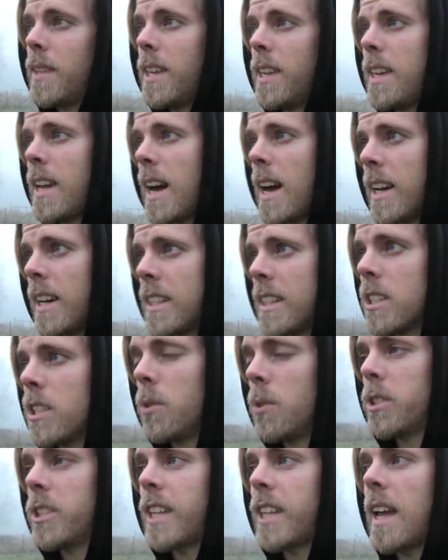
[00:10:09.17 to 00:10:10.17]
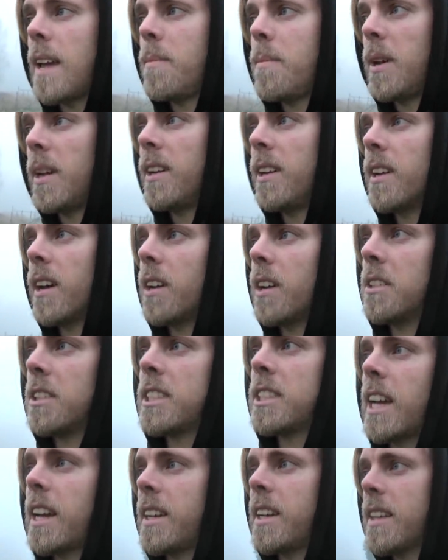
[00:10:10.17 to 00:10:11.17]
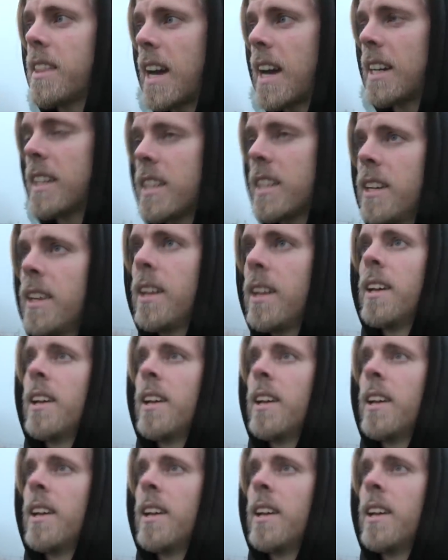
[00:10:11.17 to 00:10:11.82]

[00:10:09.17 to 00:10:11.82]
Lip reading: Yeah, it's no shame in understanding that,